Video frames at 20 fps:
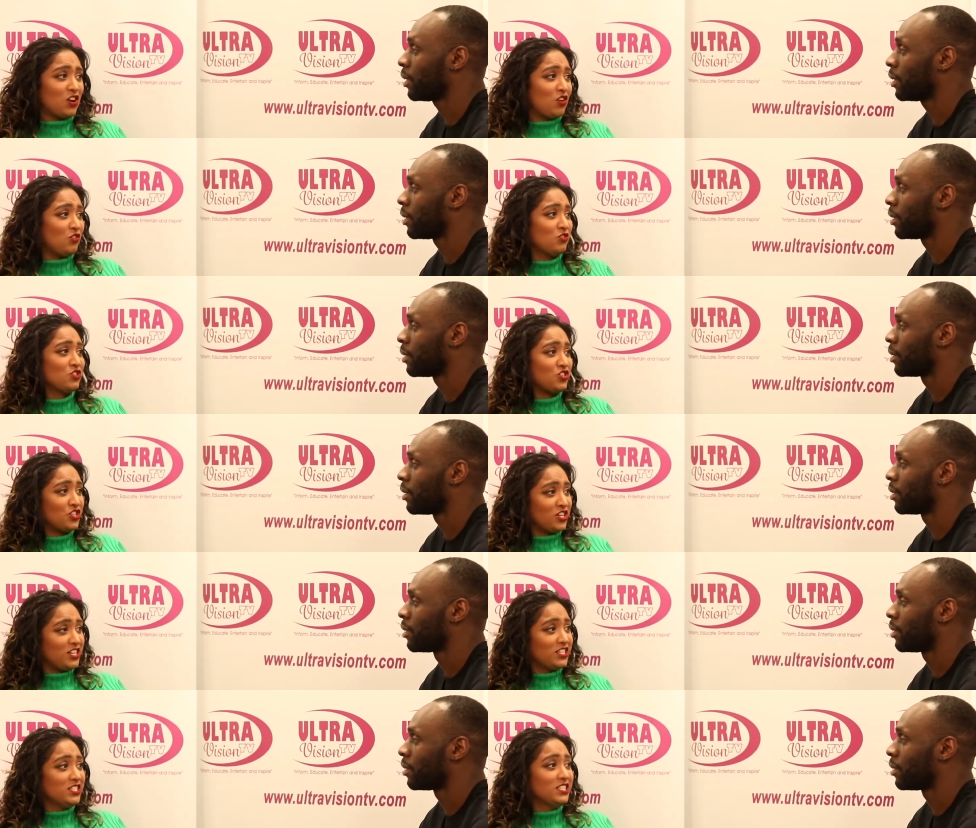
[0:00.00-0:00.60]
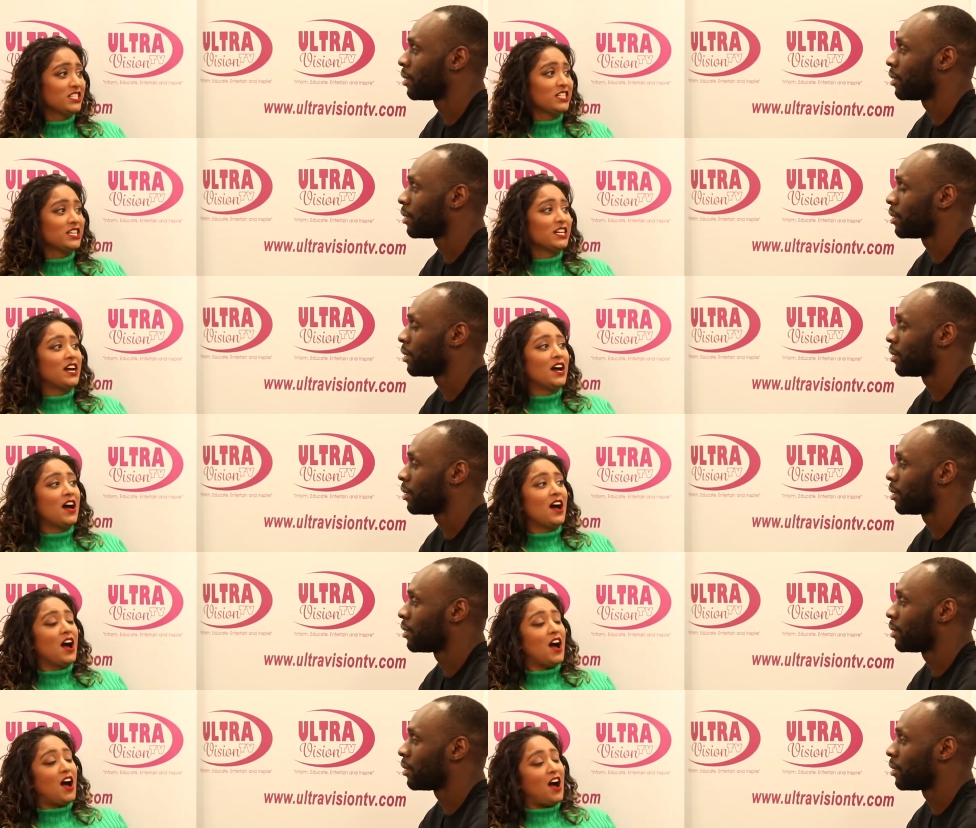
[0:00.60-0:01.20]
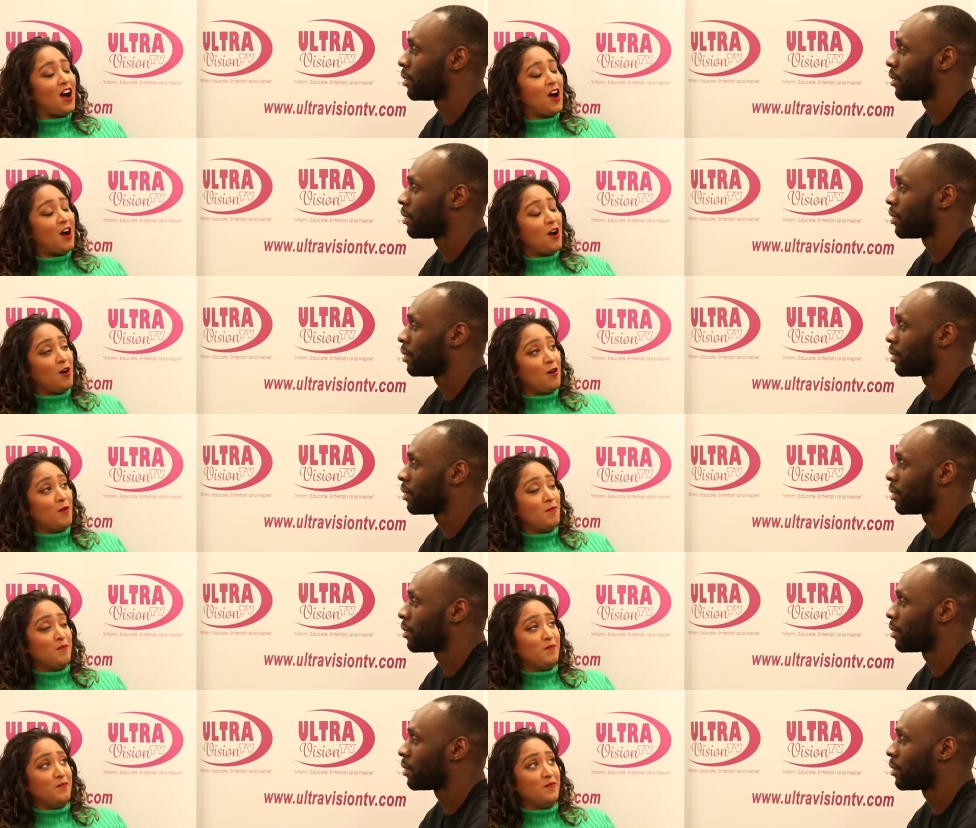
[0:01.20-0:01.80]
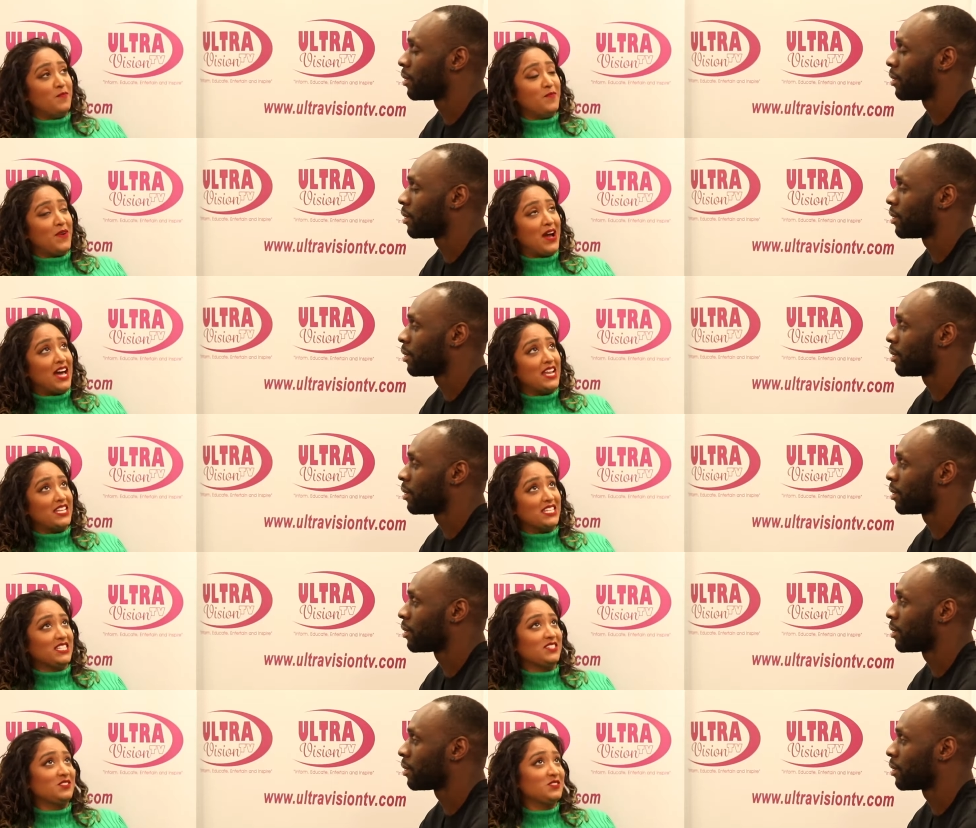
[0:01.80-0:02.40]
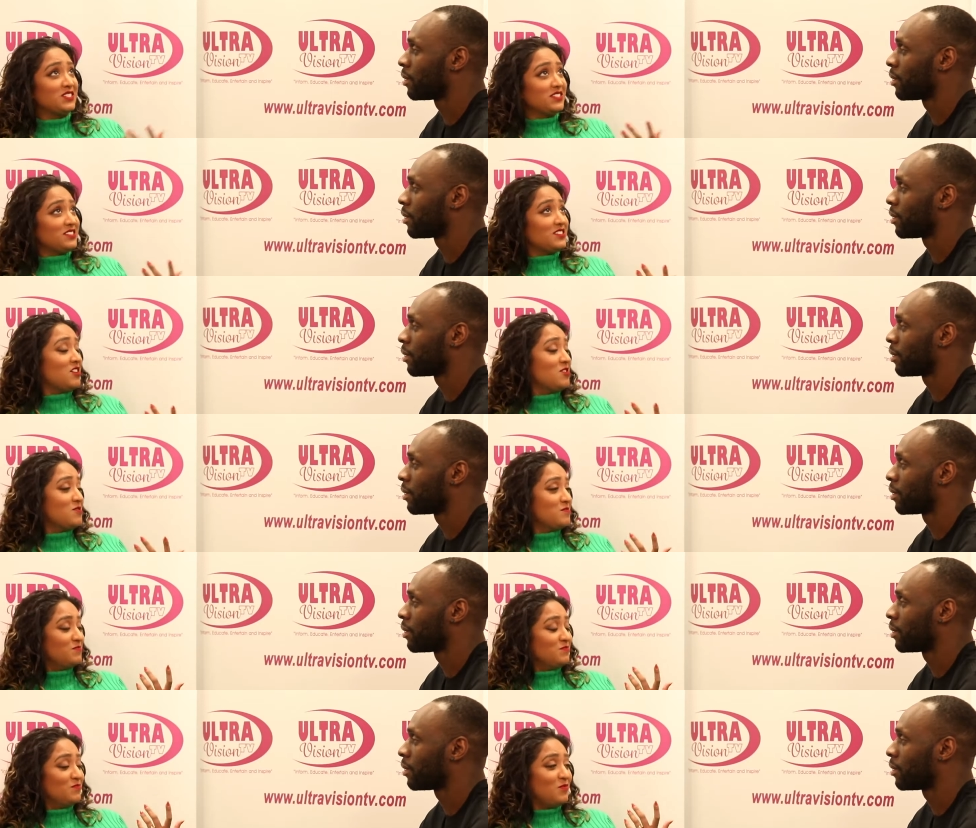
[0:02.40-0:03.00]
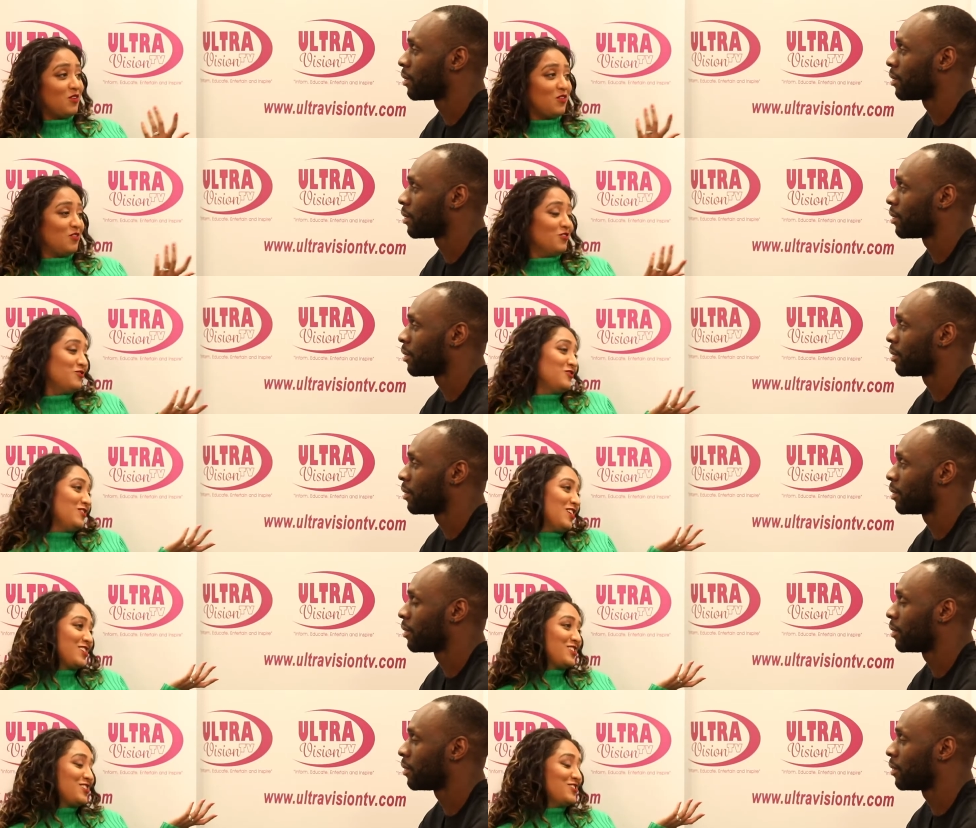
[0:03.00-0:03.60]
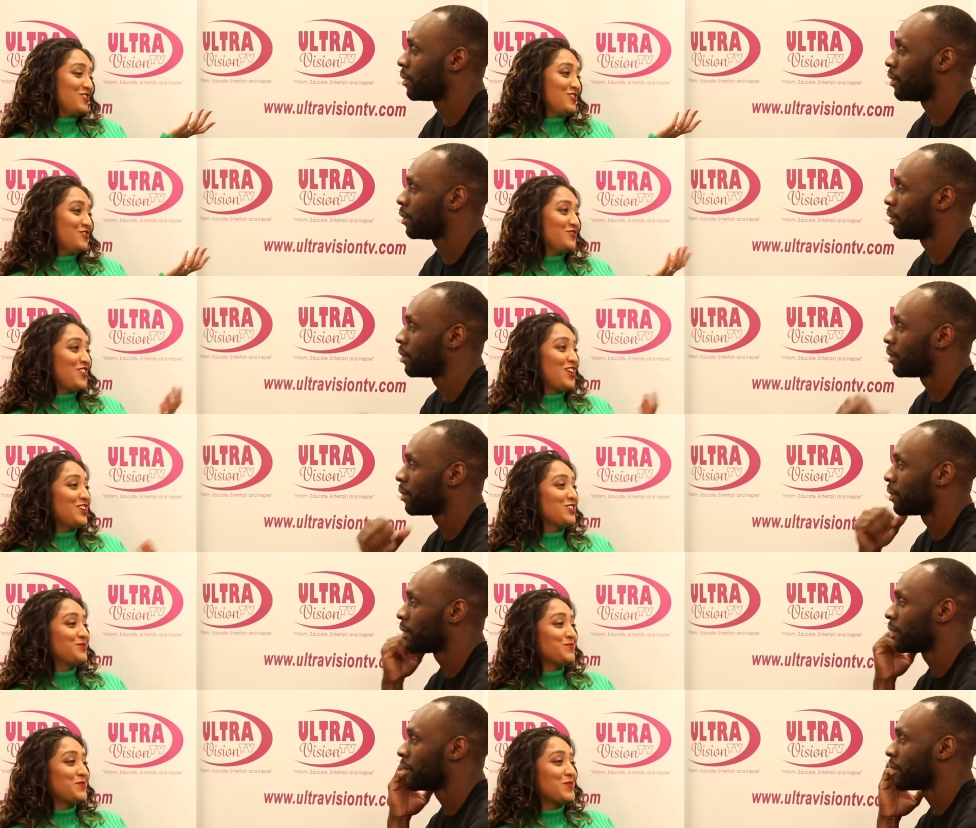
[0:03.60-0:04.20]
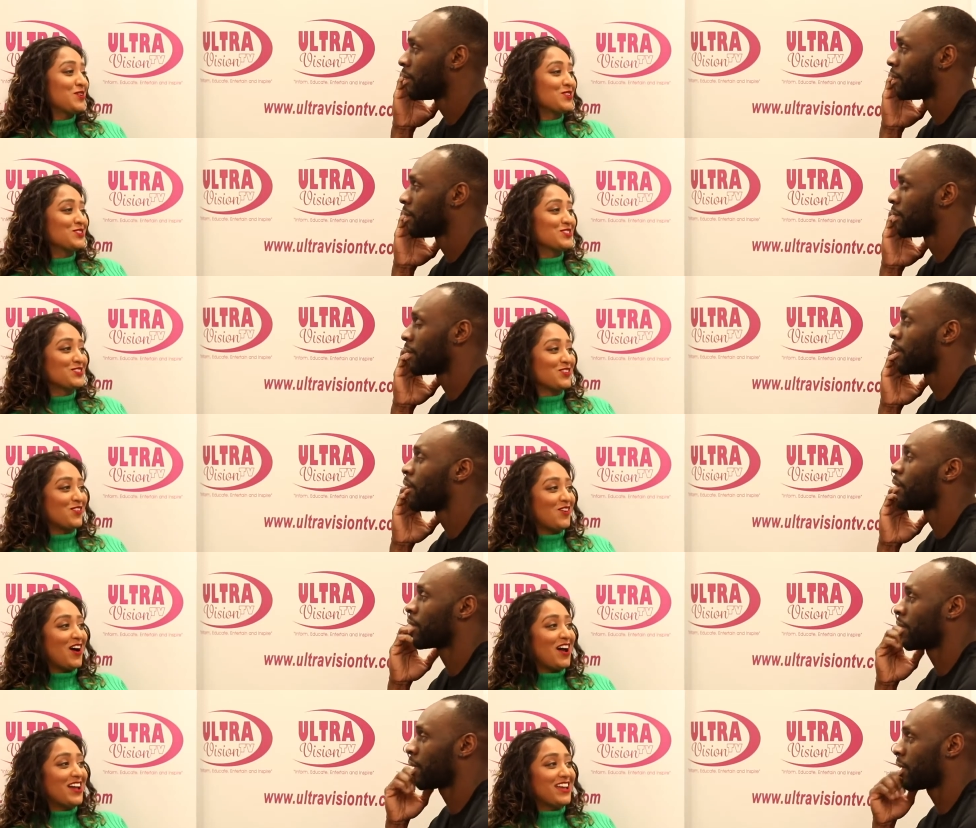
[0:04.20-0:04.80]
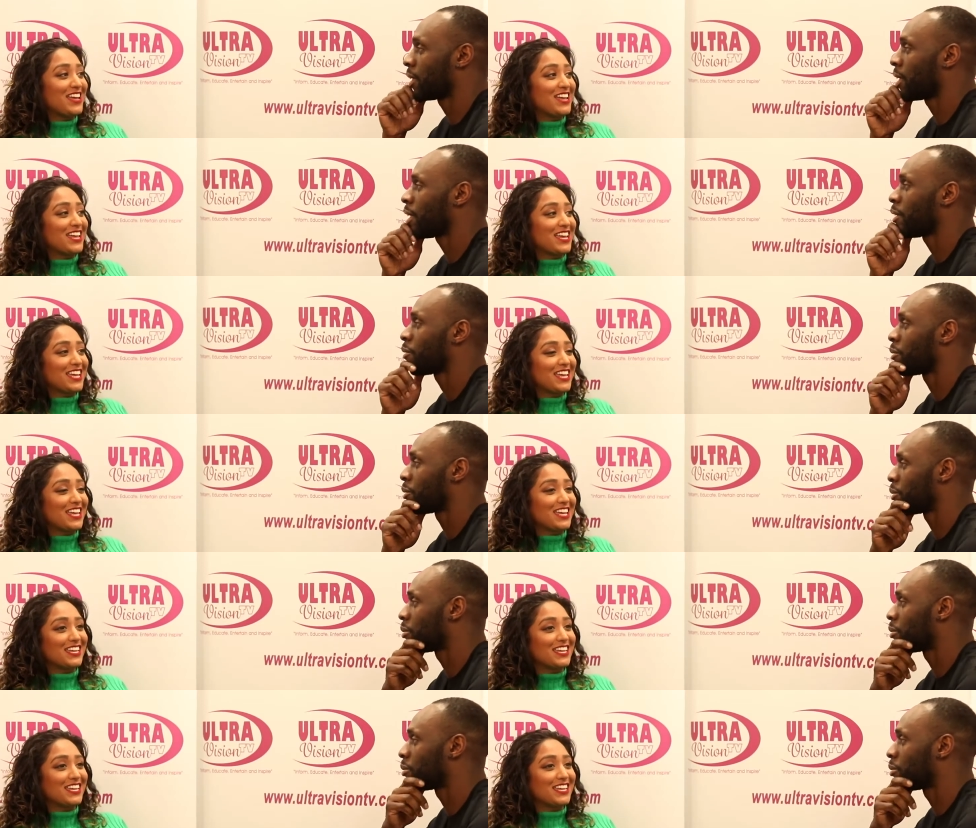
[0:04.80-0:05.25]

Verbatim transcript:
Speaker 1: culture, um, and this was the time of, like, you know, Facebook, so okay, I yeah.